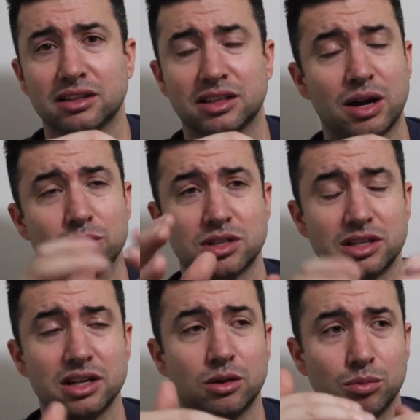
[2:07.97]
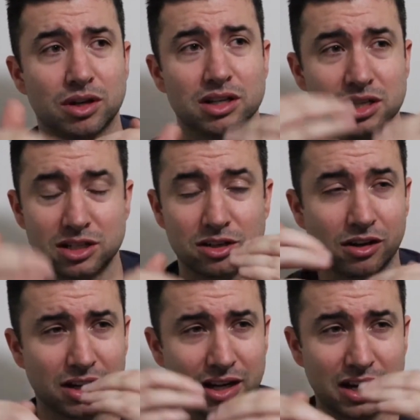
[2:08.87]
That was the deal, because he
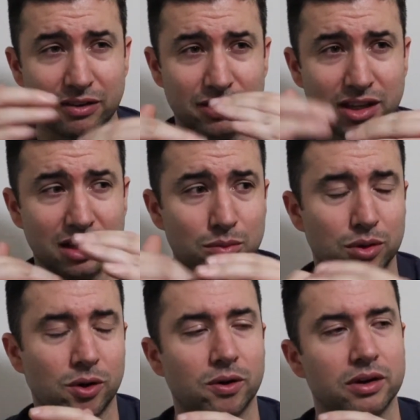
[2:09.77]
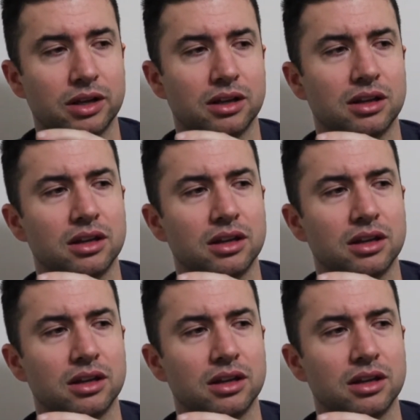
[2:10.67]
started getting everything in priority.